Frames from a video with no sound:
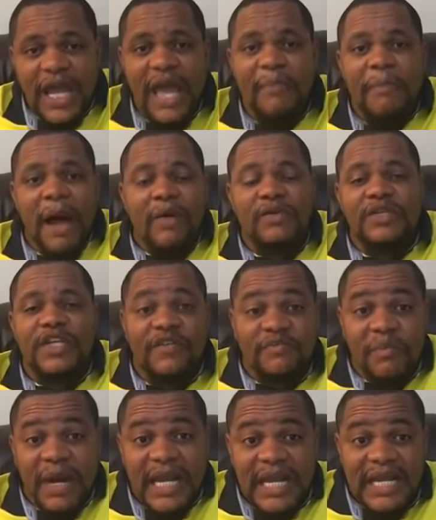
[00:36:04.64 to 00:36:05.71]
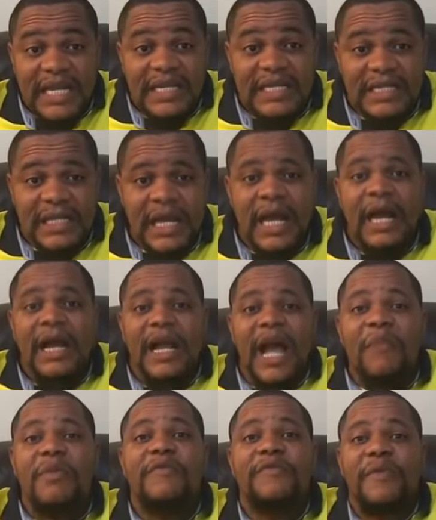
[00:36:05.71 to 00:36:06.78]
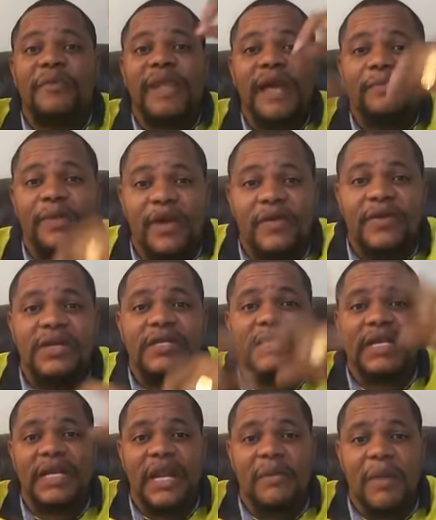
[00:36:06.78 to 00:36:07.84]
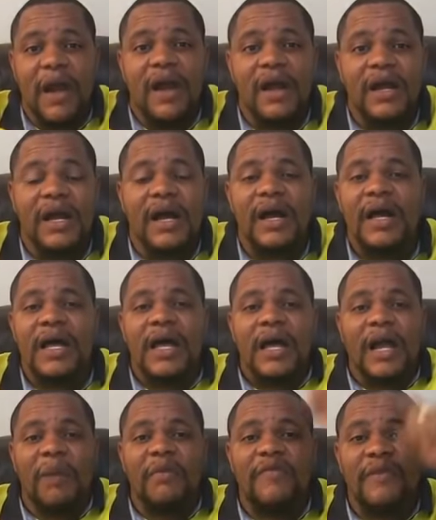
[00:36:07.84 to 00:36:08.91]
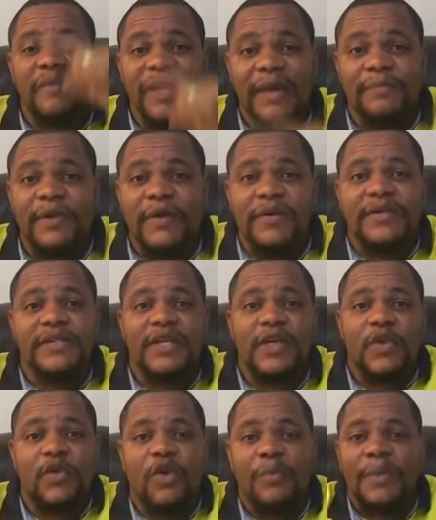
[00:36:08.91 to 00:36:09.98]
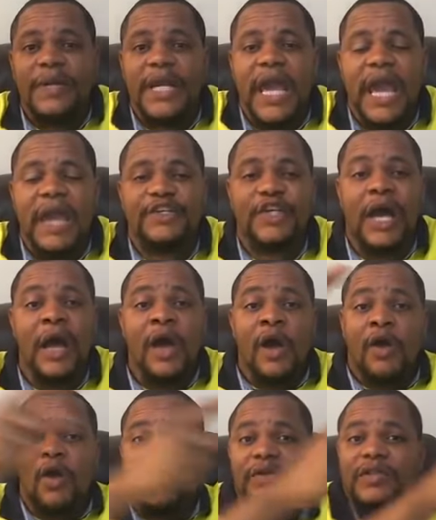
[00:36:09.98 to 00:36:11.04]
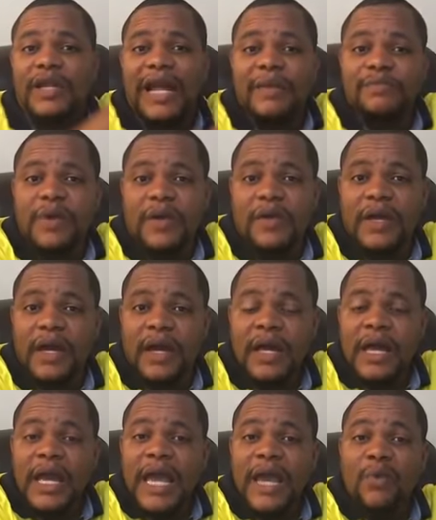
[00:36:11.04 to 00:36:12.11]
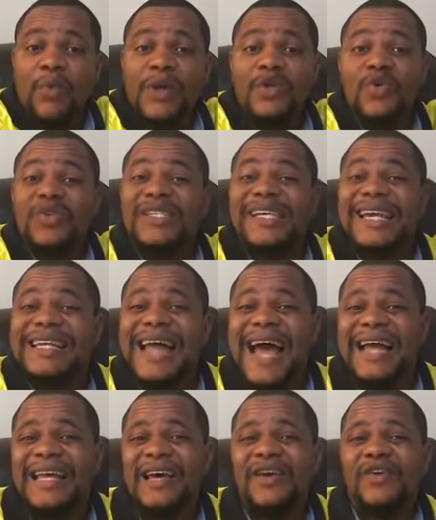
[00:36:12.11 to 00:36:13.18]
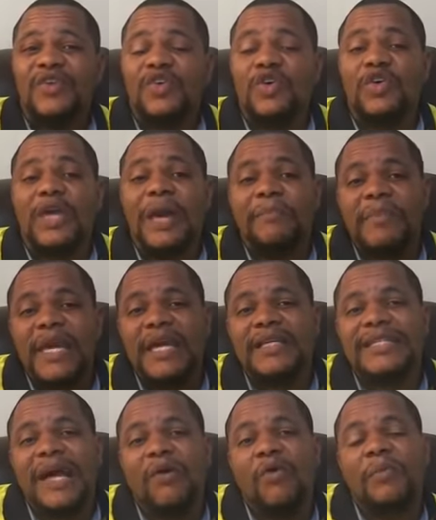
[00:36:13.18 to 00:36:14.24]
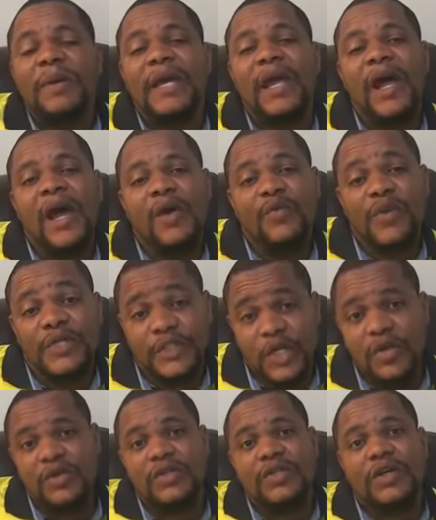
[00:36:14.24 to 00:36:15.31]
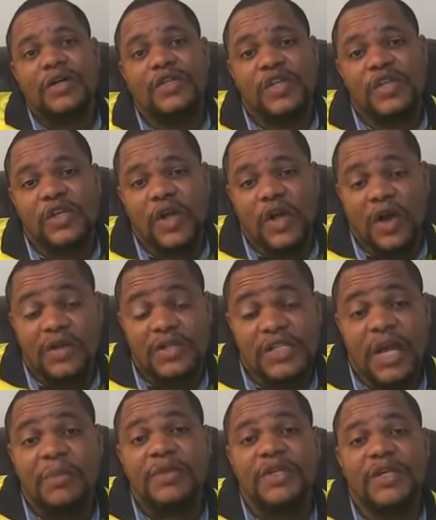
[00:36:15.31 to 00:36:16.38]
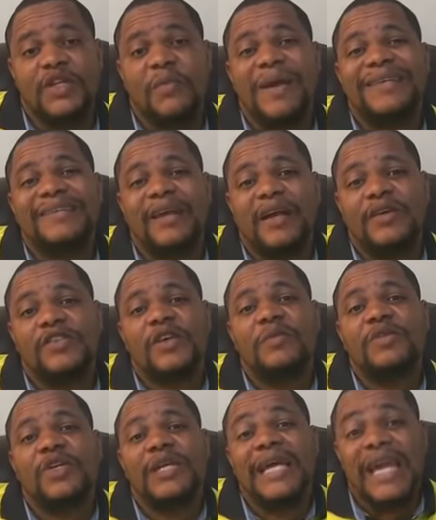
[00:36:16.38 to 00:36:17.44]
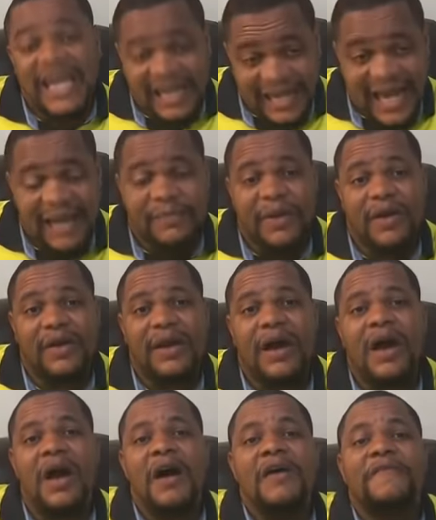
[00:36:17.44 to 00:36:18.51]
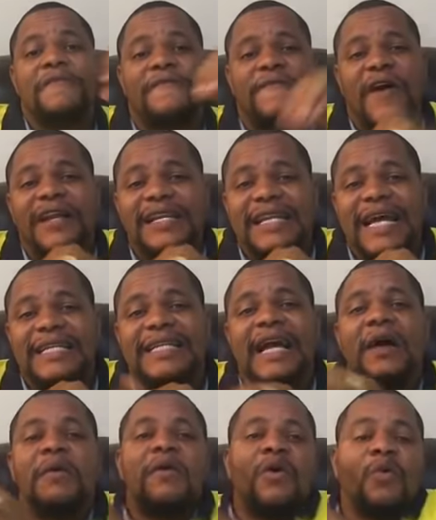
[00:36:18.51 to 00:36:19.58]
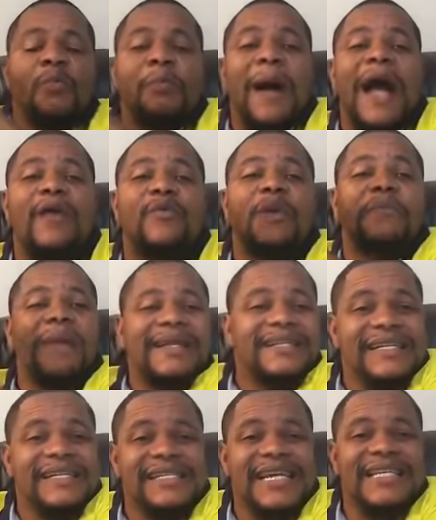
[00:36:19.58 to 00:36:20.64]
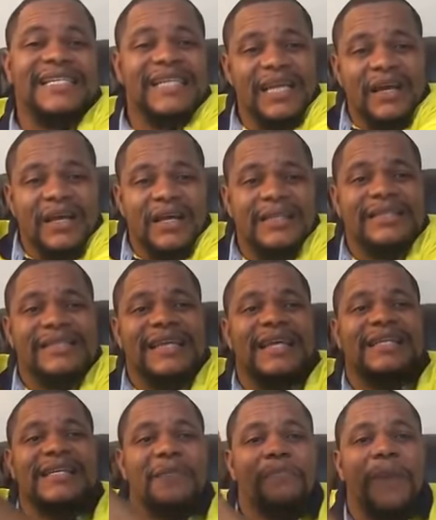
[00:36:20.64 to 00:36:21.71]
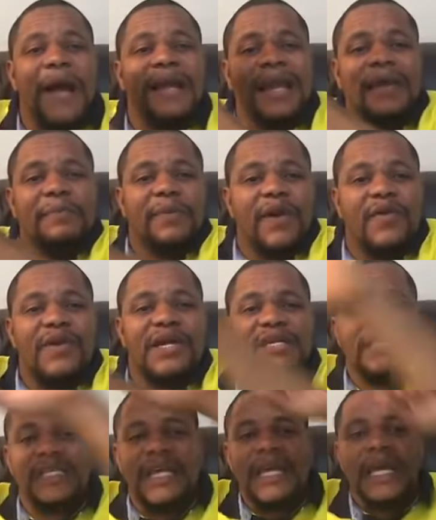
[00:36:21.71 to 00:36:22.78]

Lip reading: amounts of money coming from Liberians in America, coming from Liberians in Europe and Asia, going to Liberia. And when you see that, it means there will be reduced consumption, domestic consumption in Liberia, funded by remittances sent by Liberians